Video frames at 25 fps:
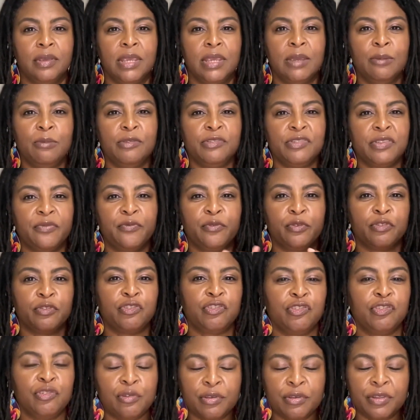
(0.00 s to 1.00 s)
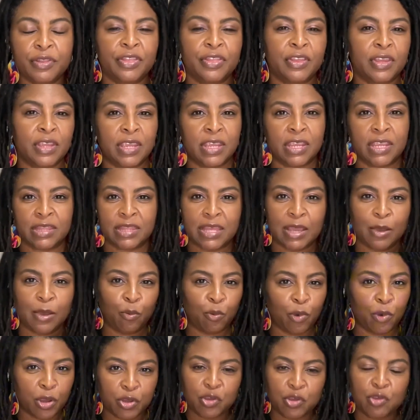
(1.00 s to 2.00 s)
it was a for sure thing that
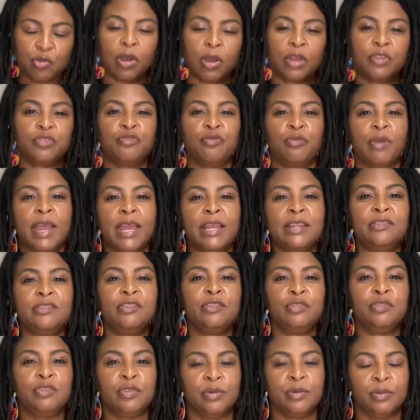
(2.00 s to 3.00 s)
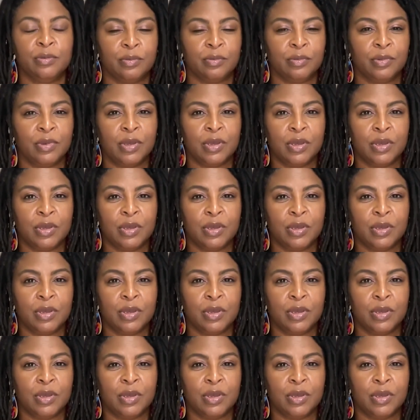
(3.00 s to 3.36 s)
what you are trying to do